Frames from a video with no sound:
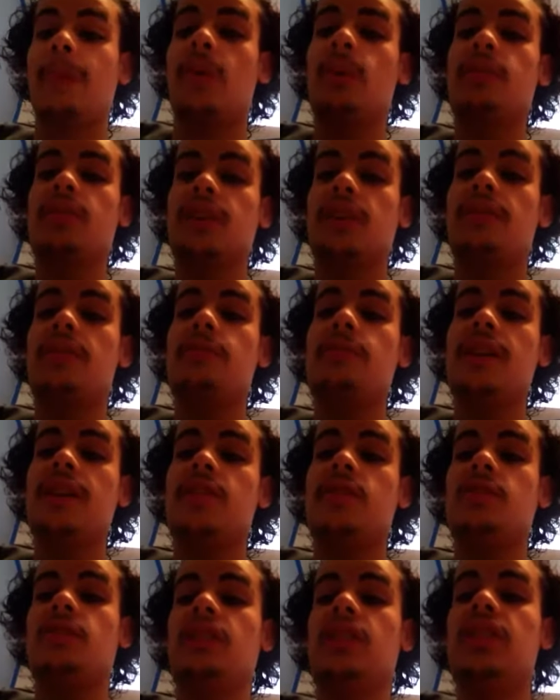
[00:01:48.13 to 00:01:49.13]
Almost every
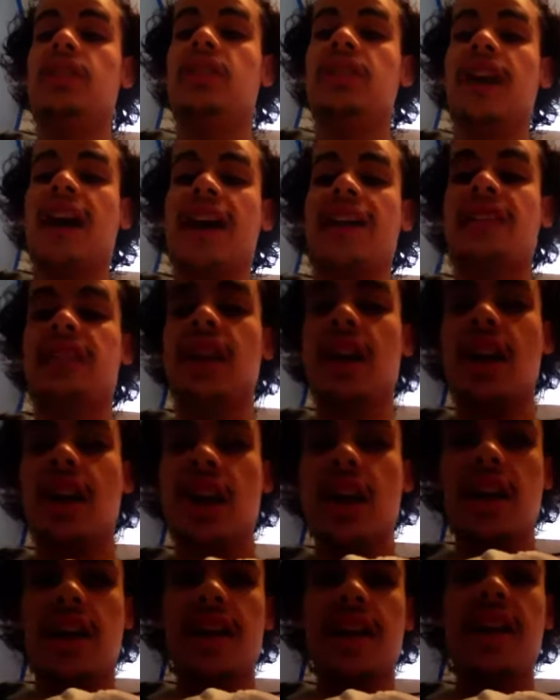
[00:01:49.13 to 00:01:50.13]
major religion has
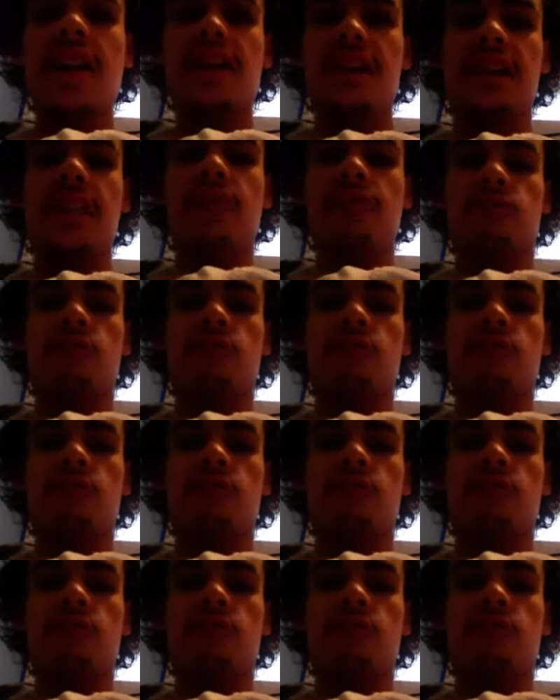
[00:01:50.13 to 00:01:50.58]
in it,